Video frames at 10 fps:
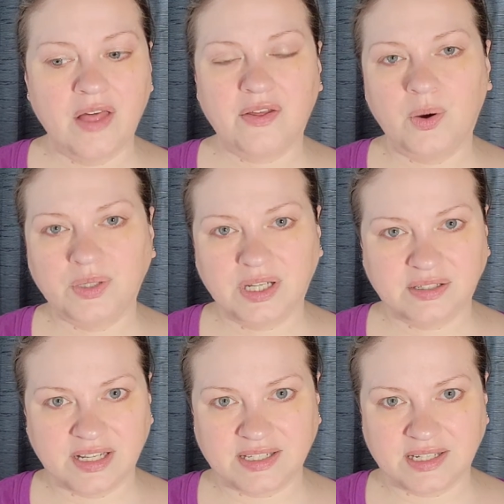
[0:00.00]
The hotel
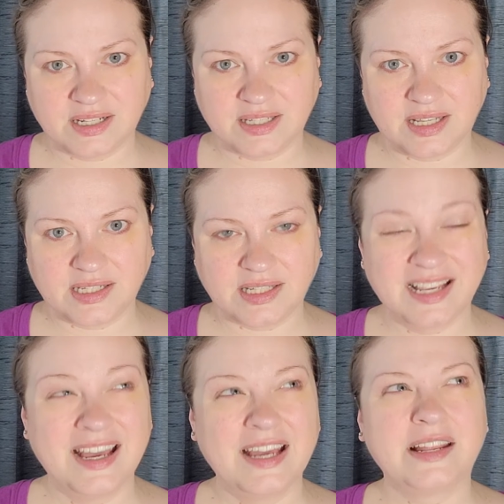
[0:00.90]
doesn't exist.
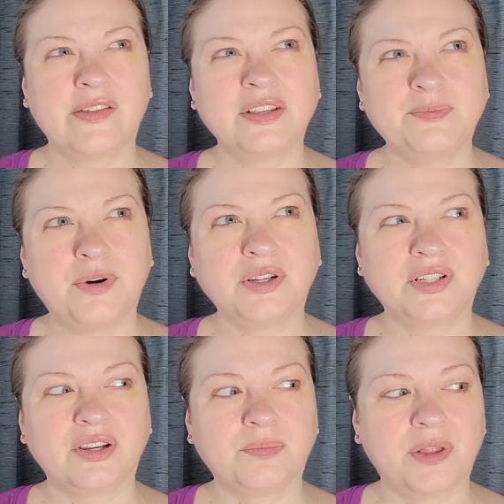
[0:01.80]
Now, this book
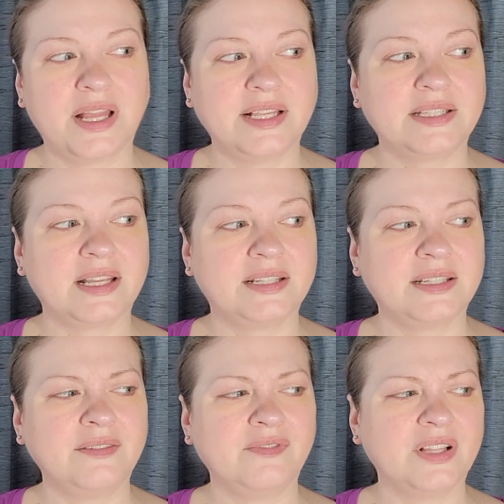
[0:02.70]
took place, it
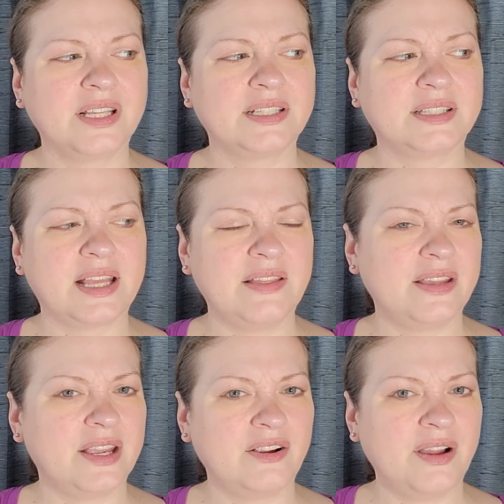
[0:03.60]
didn't really say the
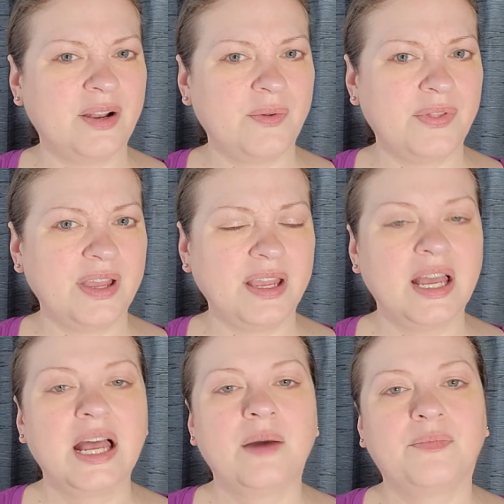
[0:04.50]
year, I don't think,
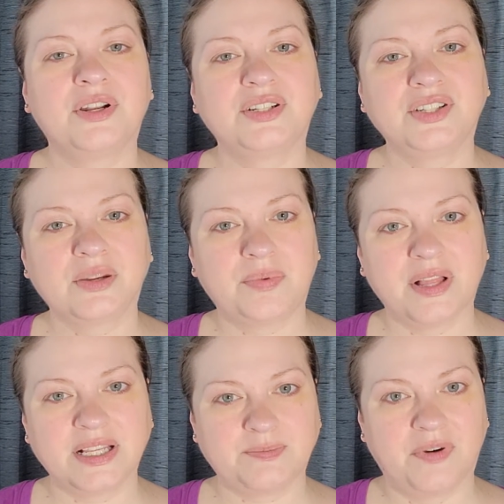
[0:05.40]
but it took
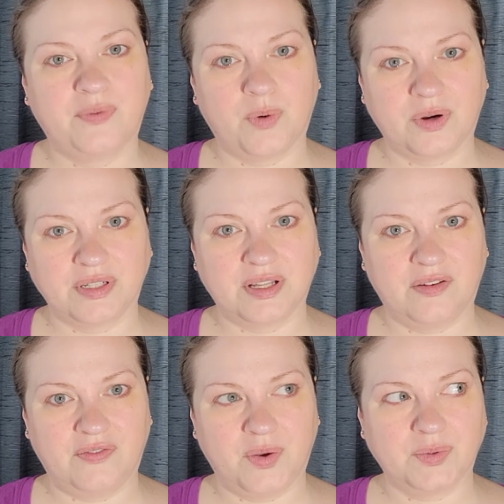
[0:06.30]
place before cell
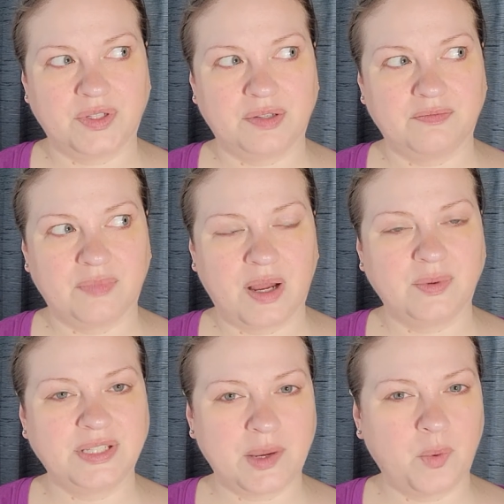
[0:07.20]
phones. I
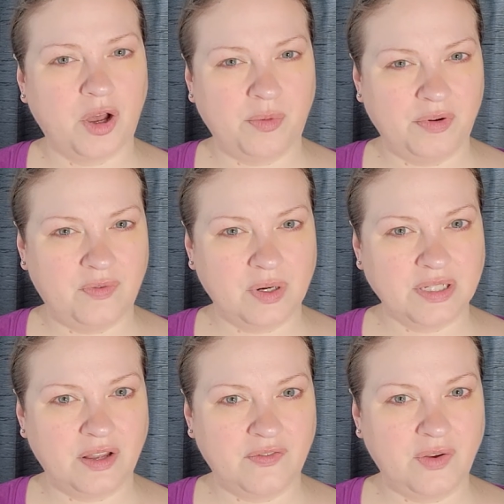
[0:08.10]
would say well before
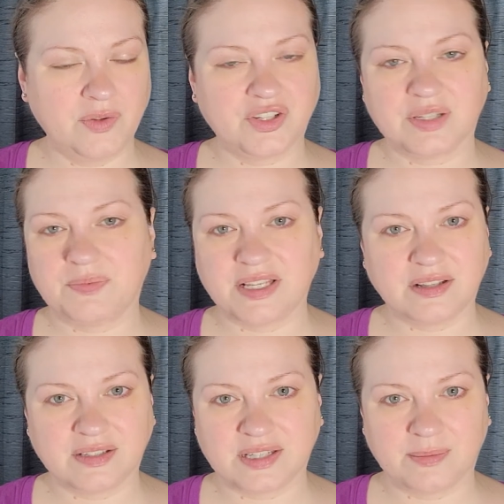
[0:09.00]
cell phones, just based
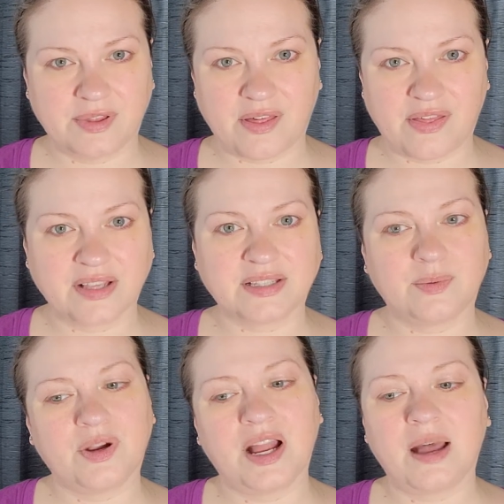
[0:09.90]
on some of the things that
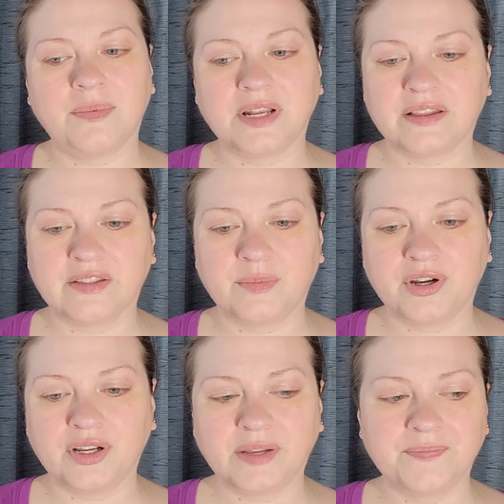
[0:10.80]
were happening in the
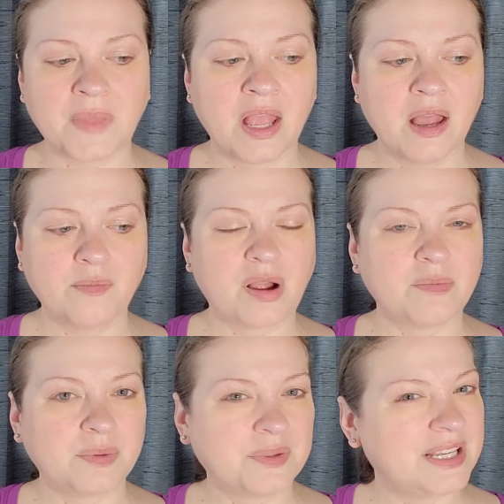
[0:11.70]
book,
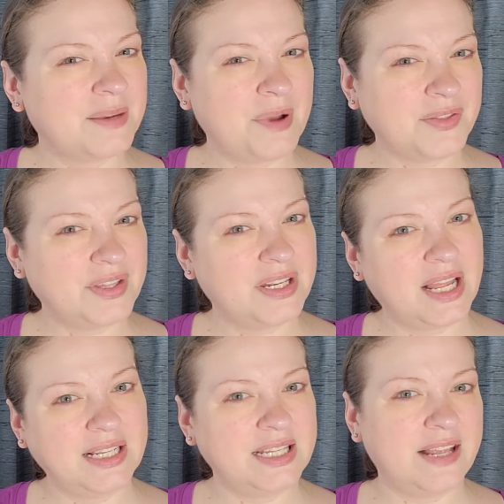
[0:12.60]
probably about the
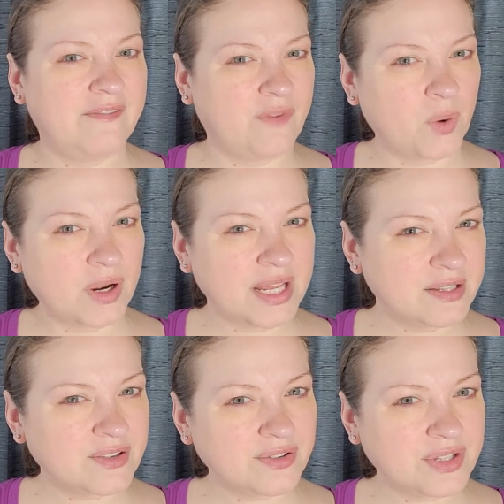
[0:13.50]

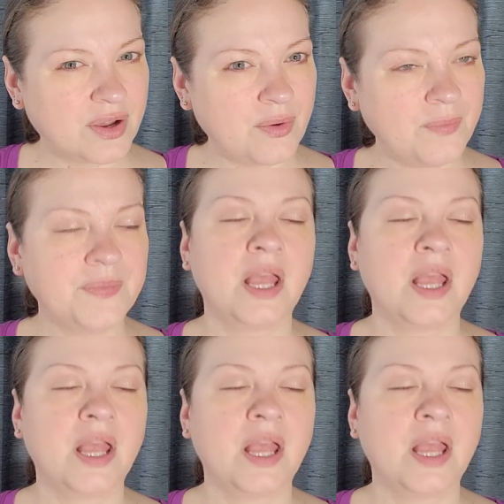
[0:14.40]
1940s or so.